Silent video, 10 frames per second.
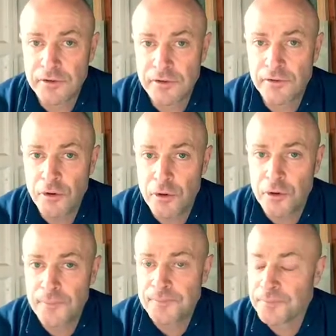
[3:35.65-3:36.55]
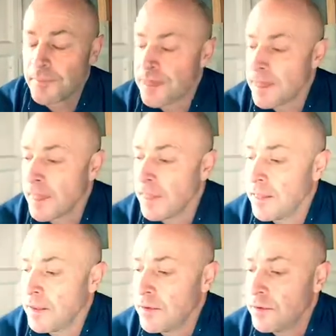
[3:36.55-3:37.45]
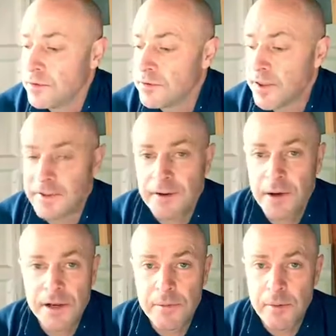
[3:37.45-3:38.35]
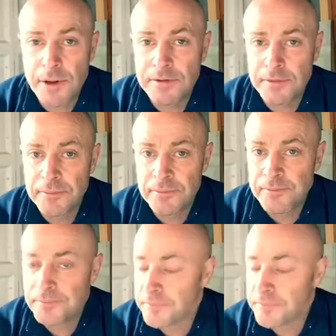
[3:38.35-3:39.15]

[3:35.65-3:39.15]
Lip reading: on the floor, which takes out any momentum.